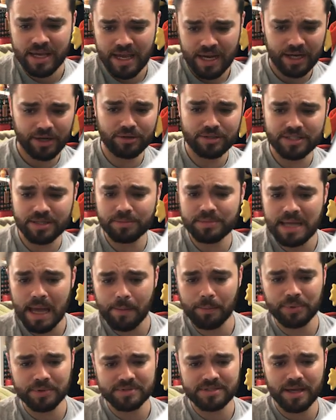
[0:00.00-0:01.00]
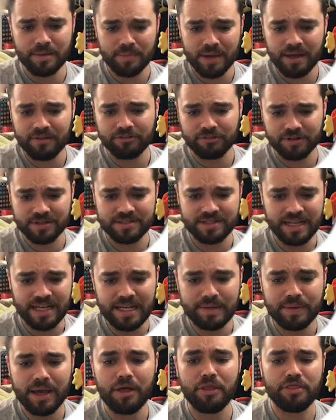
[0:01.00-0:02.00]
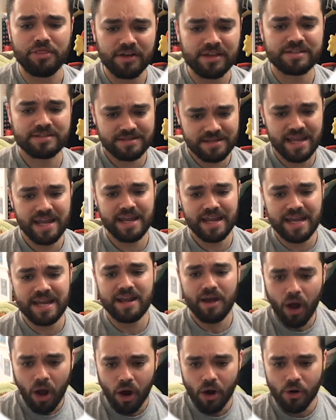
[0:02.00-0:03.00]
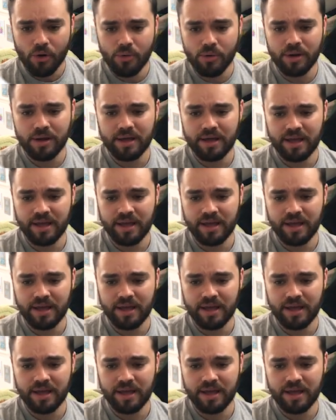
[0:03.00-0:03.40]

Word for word: Here are some templates I made for us to email the CEO